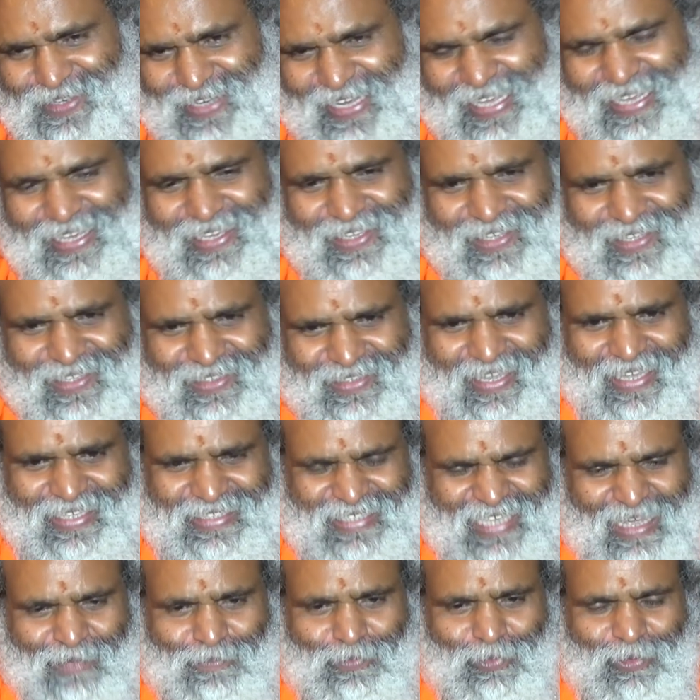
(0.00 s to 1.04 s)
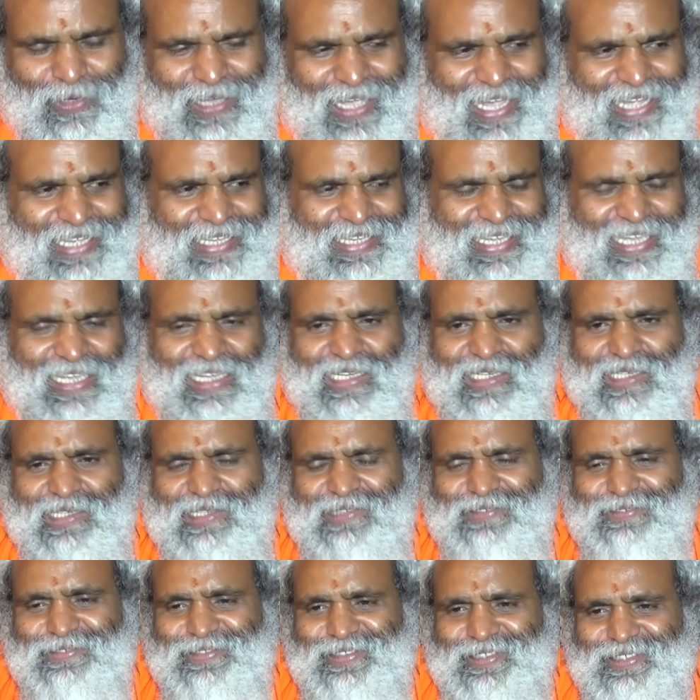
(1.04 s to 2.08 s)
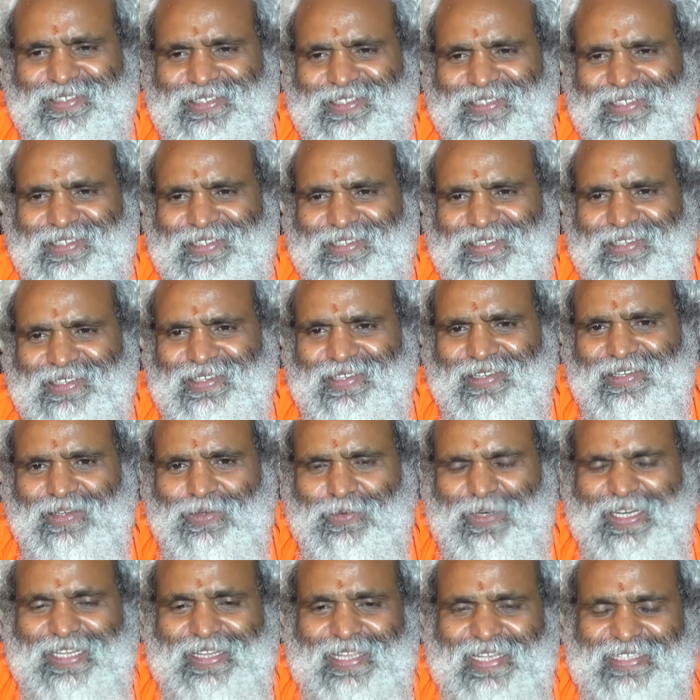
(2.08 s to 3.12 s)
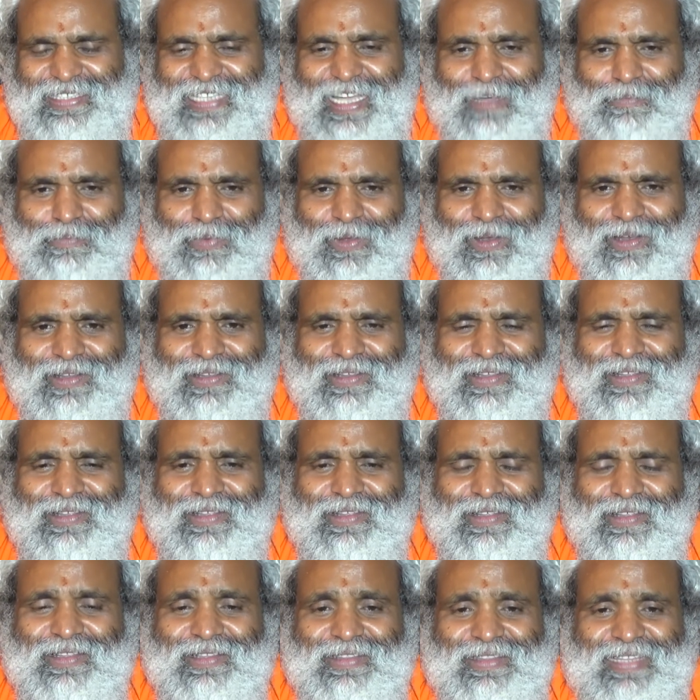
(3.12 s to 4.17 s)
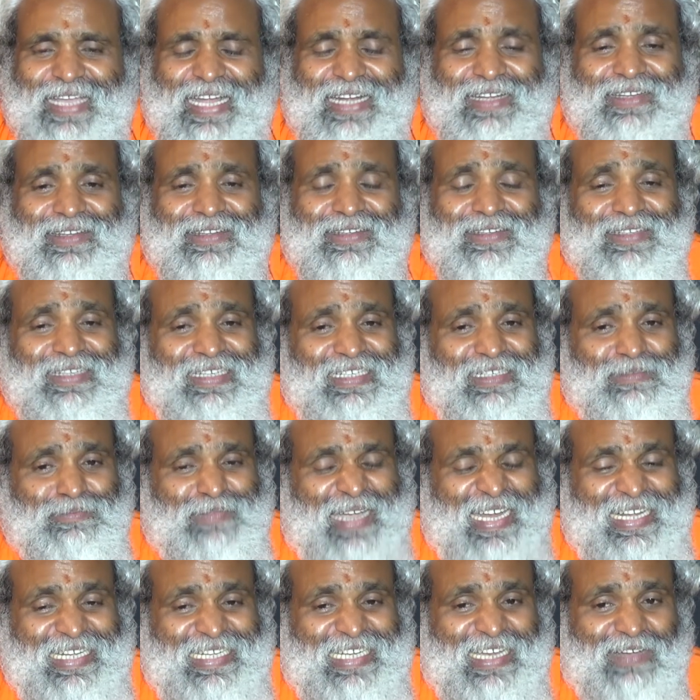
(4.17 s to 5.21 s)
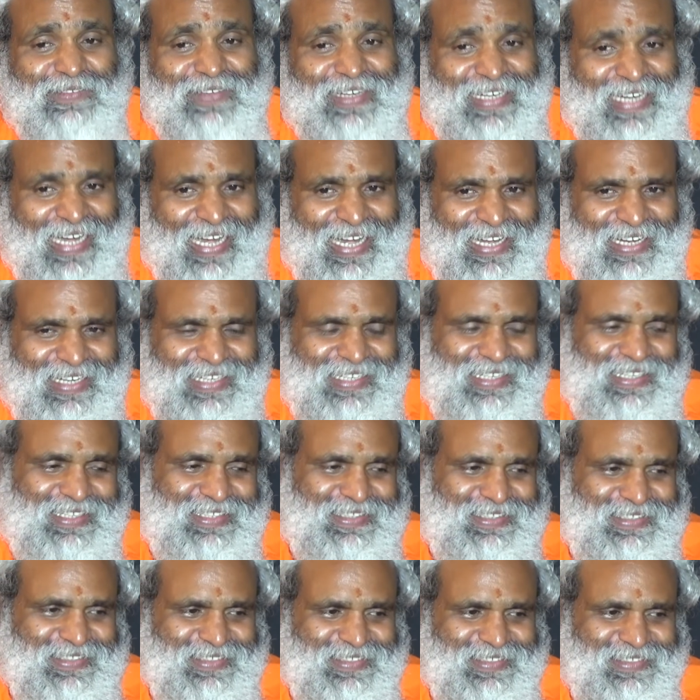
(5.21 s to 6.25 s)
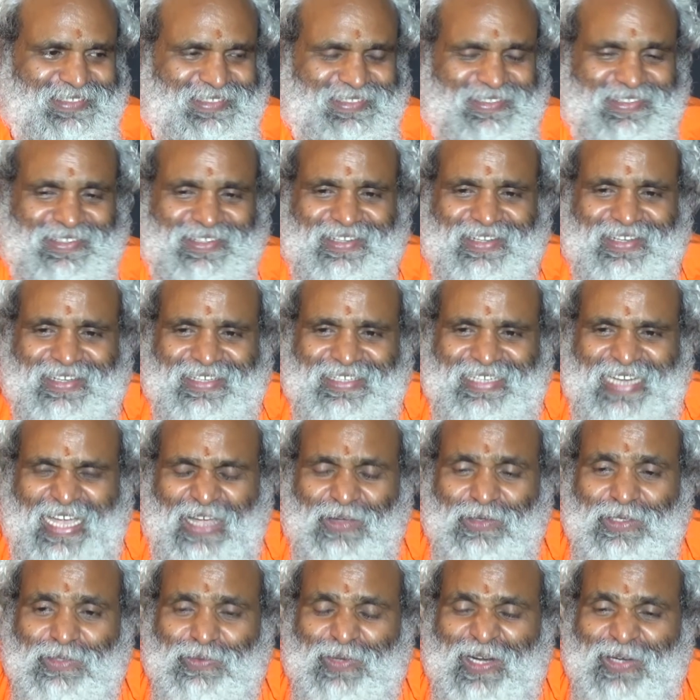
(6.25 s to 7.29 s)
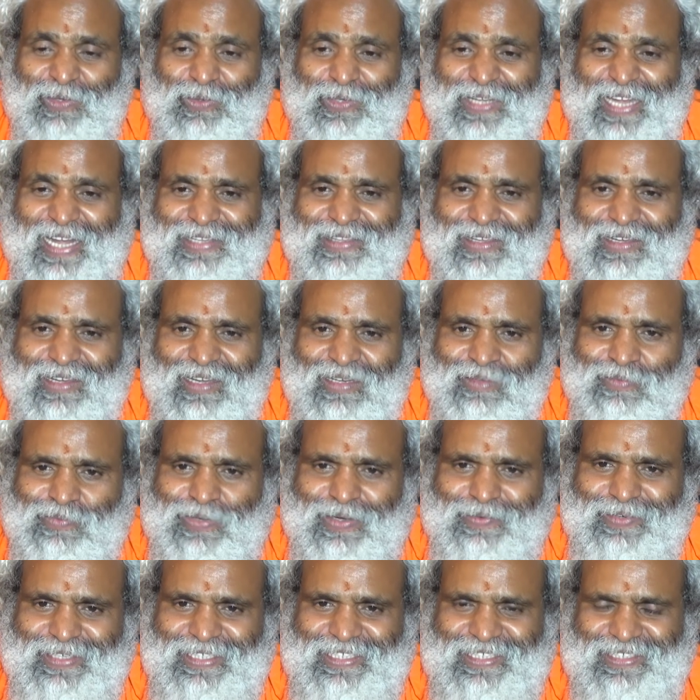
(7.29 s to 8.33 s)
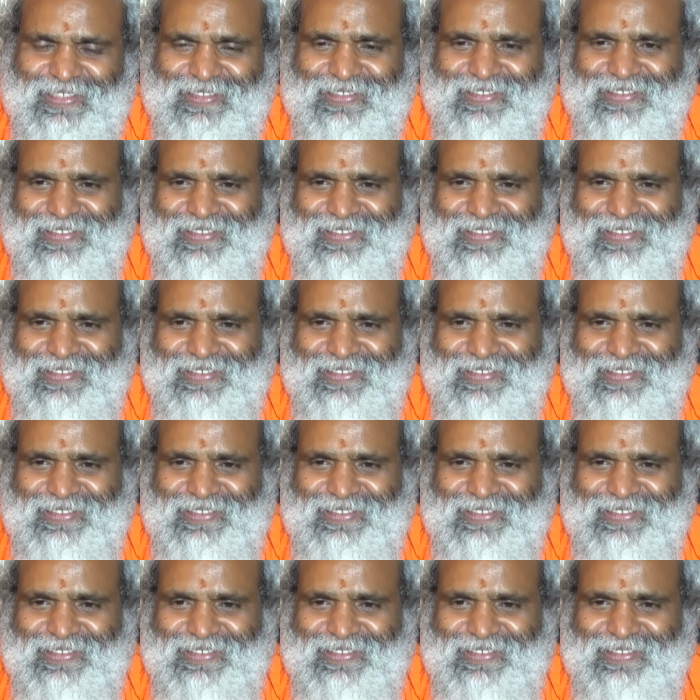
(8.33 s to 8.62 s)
Like the example I gave. What is the example? That it might have rained. Now you want to get the confirmation.